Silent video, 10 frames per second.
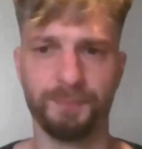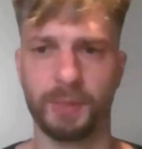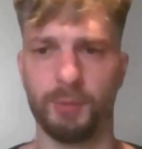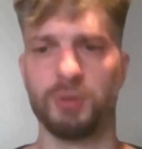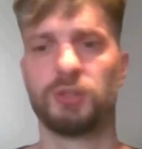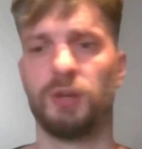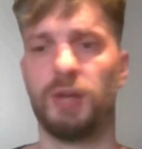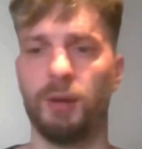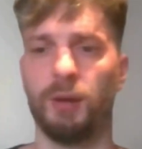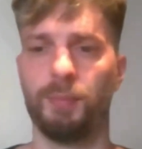which can
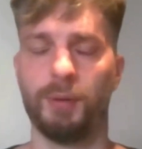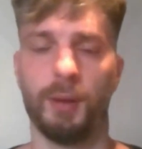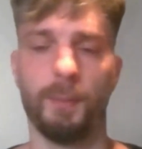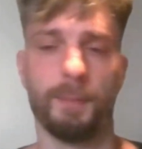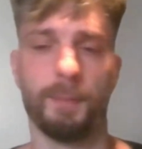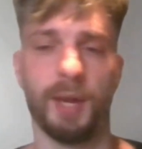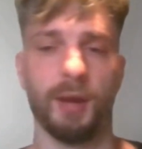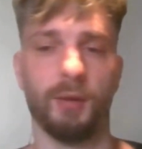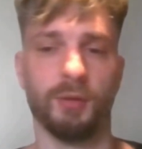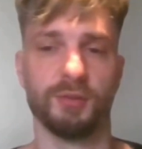help
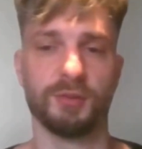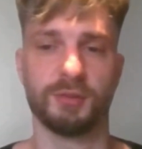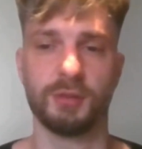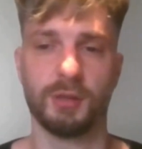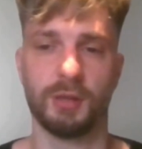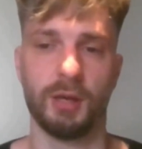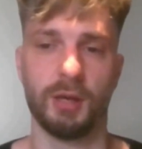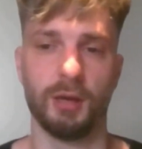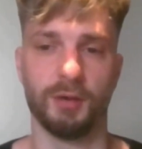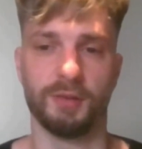parents
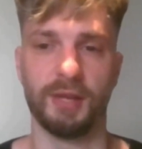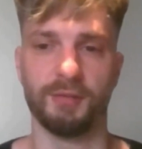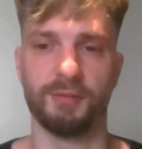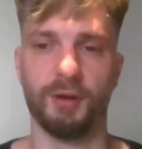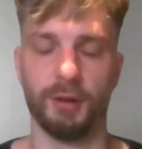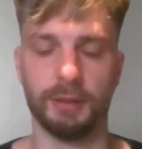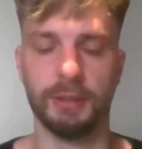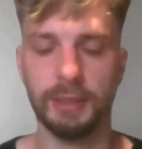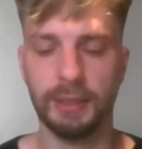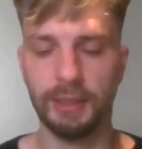identify
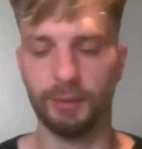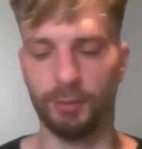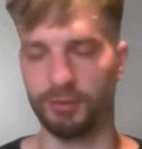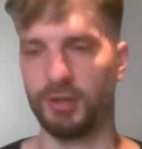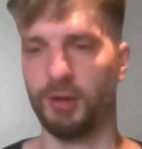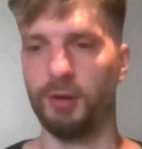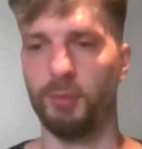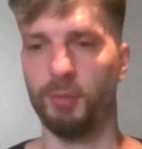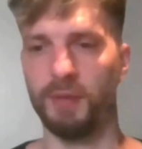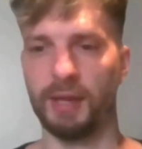what's going
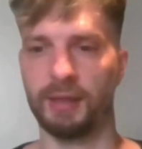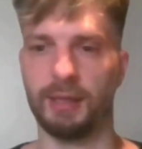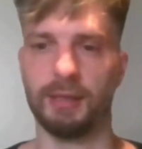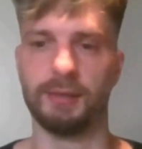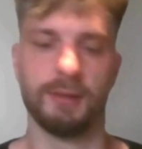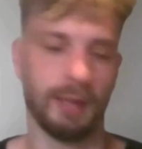on with their kid,